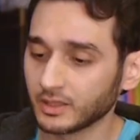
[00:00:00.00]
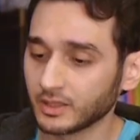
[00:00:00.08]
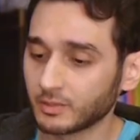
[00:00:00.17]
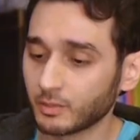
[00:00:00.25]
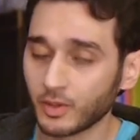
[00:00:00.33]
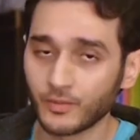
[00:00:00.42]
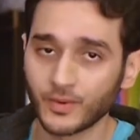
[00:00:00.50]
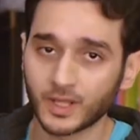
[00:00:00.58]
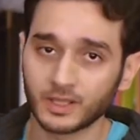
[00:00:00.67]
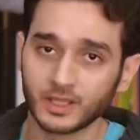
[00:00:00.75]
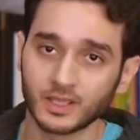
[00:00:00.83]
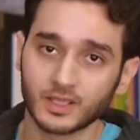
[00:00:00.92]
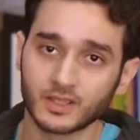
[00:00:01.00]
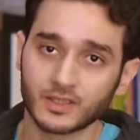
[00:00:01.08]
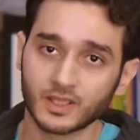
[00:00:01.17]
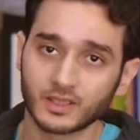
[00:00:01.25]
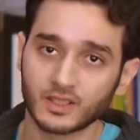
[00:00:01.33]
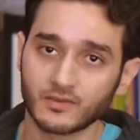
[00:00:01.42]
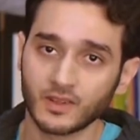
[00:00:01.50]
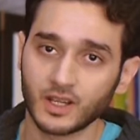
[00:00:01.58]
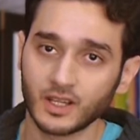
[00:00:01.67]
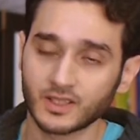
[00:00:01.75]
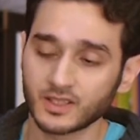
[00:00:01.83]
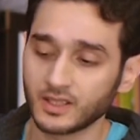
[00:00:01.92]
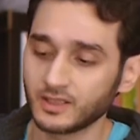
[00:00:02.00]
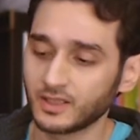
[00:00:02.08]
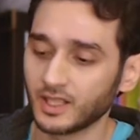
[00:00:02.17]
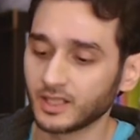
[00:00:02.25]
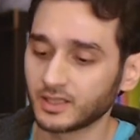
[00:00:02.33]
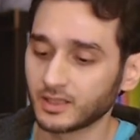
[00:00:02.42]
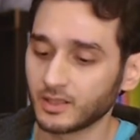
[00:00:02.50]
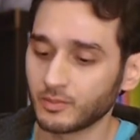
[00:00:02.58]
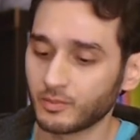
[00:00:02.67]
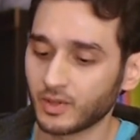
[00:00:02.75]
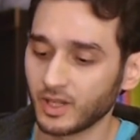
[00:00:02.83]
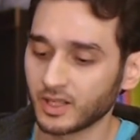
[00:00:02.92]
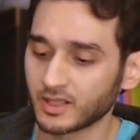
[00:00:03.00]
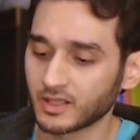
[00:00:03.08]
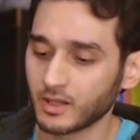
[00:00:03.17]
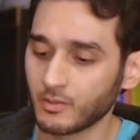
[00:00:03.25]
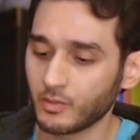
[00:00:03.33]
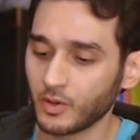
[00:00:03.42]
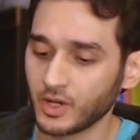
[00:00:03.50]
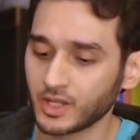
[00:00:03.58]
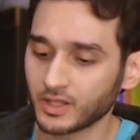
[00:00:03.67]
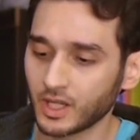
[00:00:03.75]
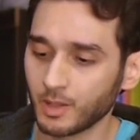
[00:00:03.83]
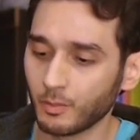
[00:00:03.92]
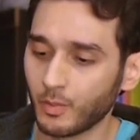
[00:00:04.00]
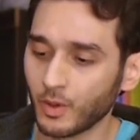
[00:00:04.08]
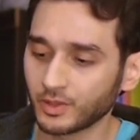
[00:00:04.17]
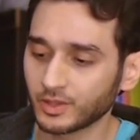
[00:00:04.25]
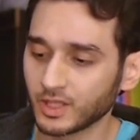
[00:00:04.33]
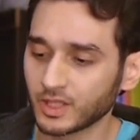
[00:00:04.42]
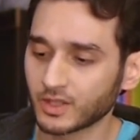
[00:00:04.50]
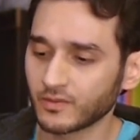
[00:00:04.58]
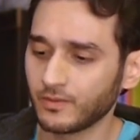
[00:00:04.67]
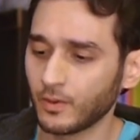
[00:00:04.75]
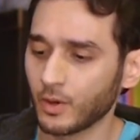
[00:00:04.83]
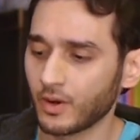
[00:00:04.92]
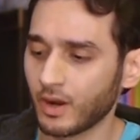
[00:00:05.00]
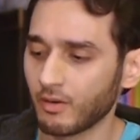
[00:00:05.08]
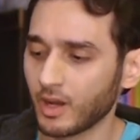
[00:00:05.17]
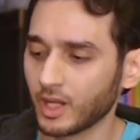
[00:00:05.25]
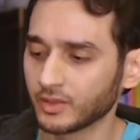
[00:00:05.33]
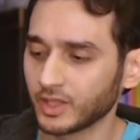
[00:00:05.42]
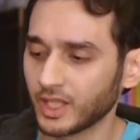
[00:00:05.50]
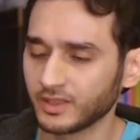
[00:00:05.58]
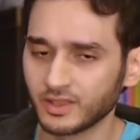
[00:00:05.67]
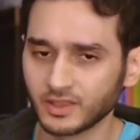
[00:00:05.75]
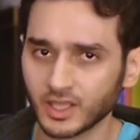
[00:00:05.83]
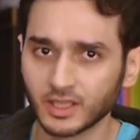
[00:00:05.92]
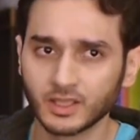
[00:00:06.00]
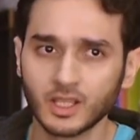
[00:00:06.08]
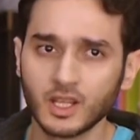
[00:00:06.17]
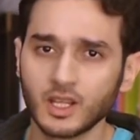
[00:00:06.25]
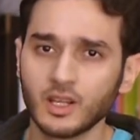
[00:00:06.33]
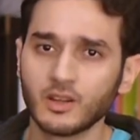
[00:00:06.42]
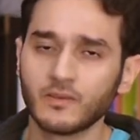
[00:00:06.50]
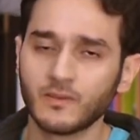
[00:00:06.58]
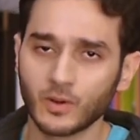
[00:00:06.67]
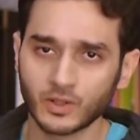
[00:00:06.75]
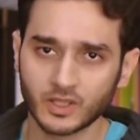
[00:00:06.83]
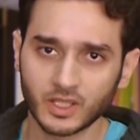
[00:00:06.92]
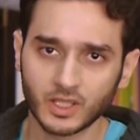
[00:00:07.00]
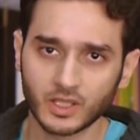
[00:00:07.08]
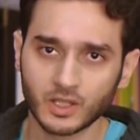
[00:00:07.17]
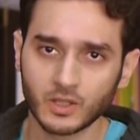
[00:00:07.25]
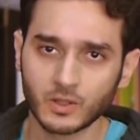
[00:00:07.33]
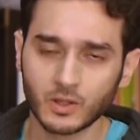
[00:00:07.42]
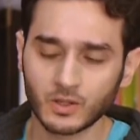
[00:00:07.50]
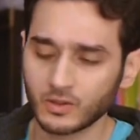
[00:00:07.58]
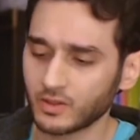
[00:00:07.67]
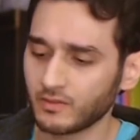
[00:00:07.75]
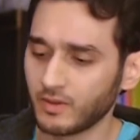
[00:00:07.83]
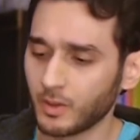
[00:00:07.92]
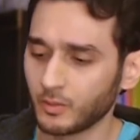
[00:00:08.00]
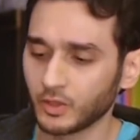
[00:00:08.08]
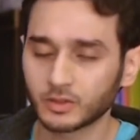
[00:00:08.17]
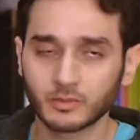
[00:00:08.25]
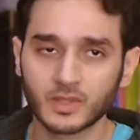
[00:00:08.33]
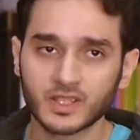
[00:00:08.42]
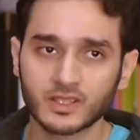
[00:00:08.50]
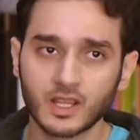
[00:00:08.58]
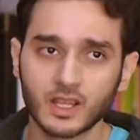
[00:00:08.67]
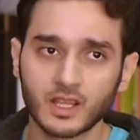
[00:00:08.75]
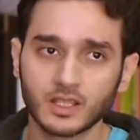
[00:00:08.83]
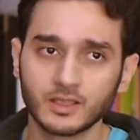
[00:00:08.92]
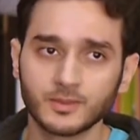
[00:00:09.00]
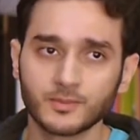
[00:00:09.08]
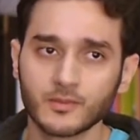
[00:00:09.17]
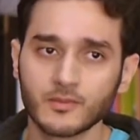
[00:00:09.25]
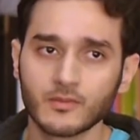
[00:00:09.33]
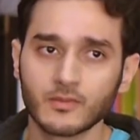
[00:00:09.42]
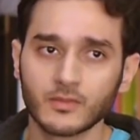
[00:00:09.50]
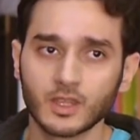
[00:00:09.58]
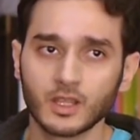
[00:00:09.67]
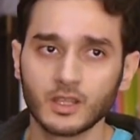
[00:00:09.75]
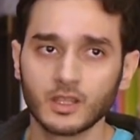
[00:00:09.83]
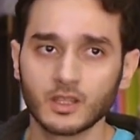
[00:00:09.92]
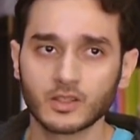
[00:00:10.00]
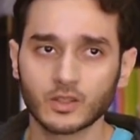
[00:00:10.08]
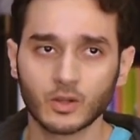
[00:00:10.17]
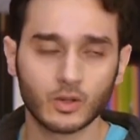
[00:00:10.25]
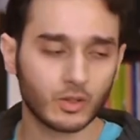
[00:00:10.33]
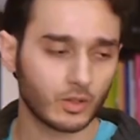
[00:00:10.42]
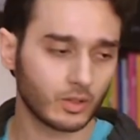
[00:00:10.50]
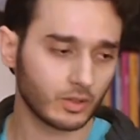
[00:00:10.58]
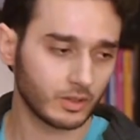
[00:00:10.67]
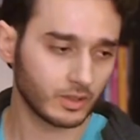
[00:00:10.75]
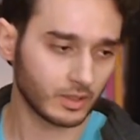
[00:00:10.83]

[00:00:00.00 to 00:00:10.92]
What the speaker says: it perfectly satisfies that price point. I bought this for around 140 euros if I'm not mistaken. So